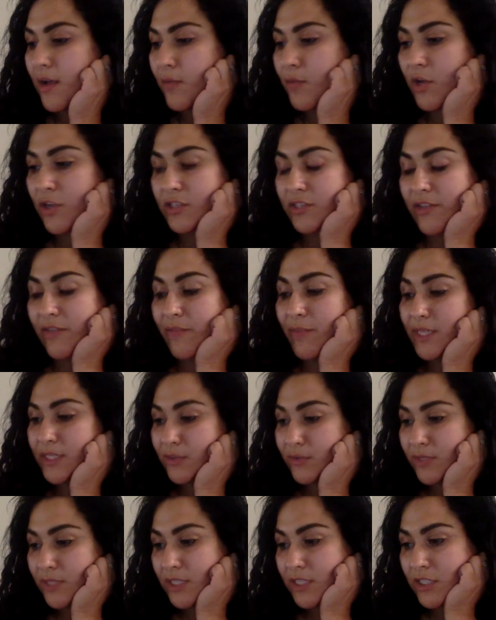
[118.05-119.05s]
We also have
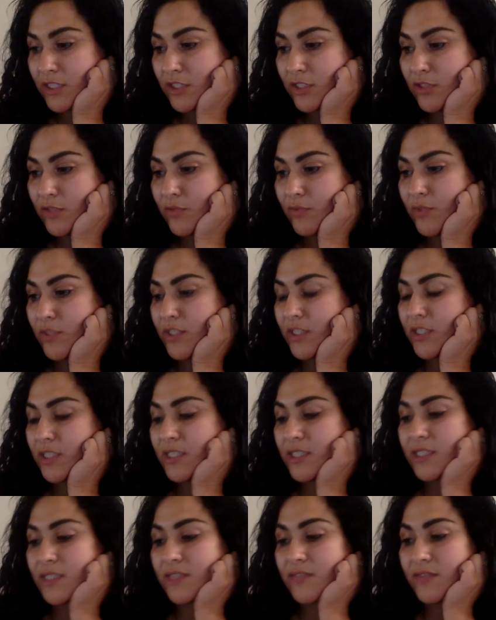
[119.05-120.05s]
muscle tissue, which
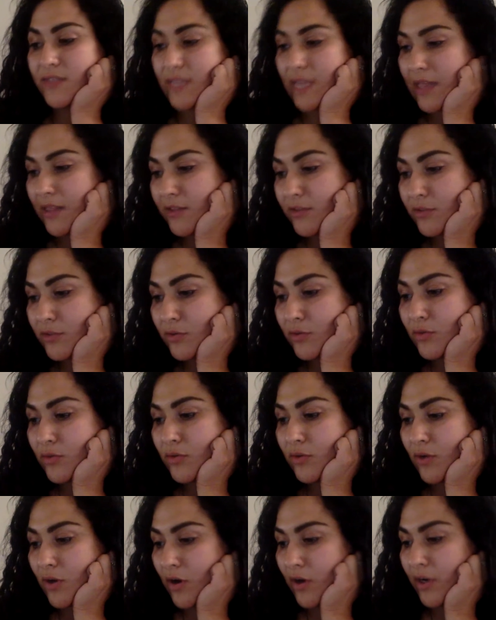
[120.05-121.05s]
consists of
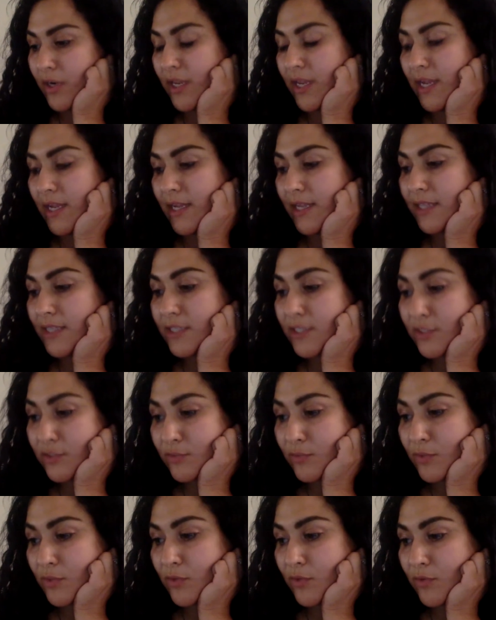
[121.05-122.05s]
skeletal, cardiac, and
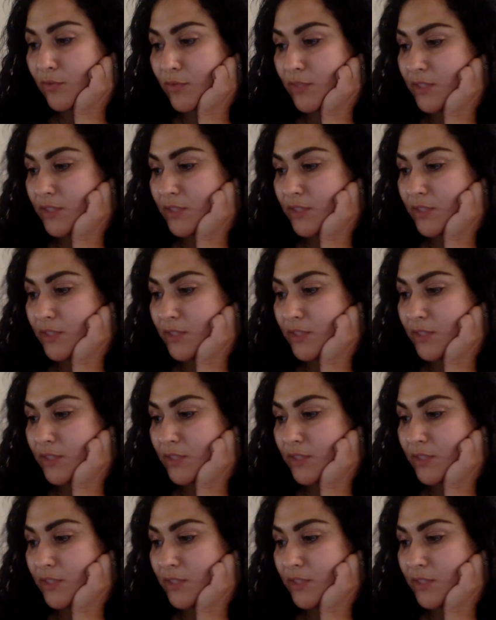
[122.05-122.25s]
smooth.